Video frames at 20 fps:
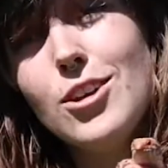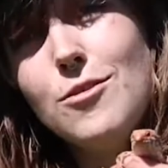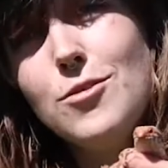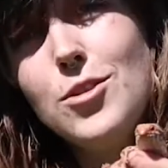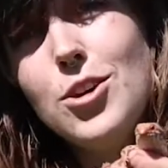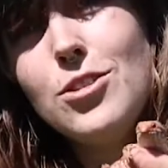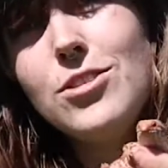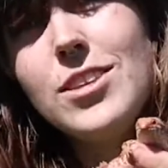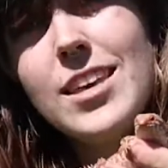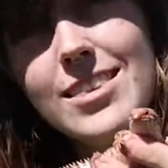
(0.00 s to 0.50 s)
so
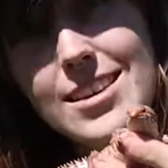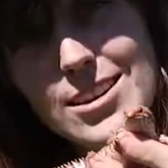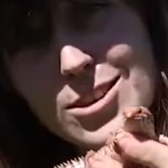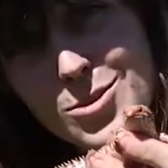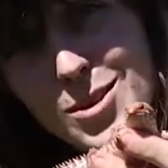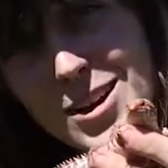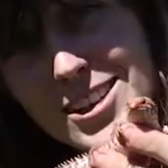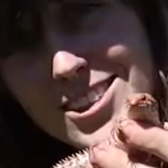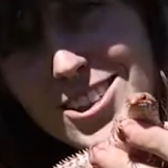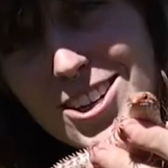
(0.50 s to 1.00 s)
if you think
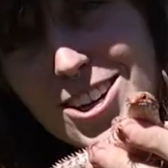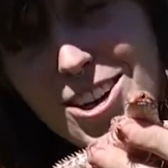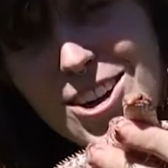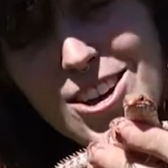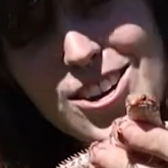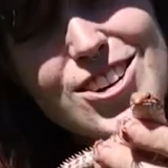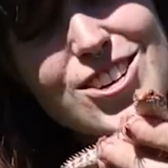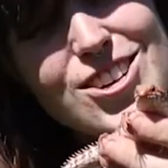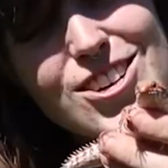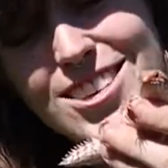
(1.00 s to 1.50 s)
this one's
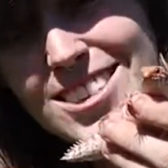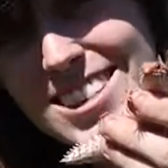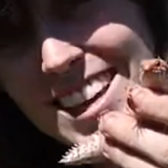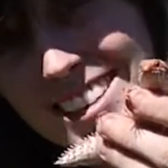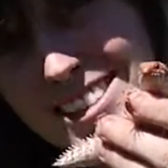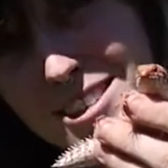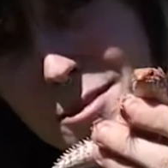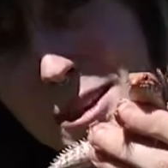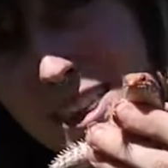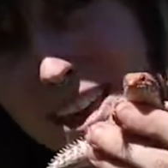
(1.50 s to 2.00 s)
cute, you should
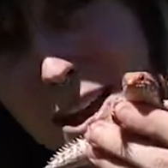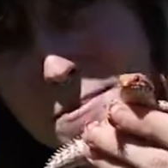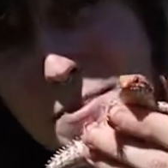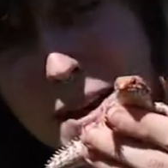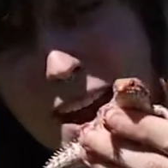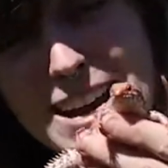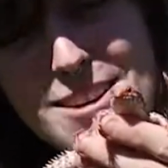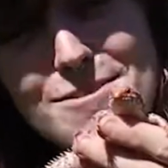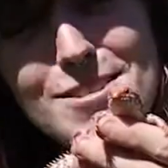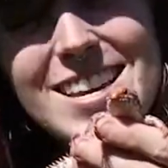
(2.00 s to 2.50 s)
see some of their
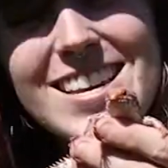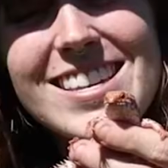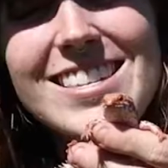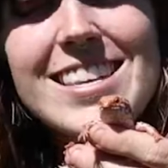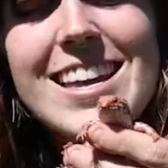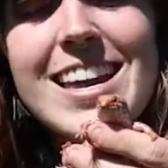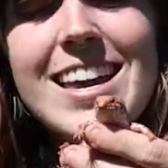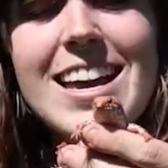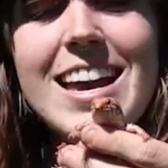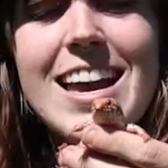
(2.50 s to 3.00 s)

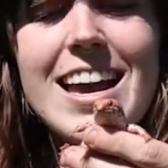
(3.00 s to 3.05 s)
babies.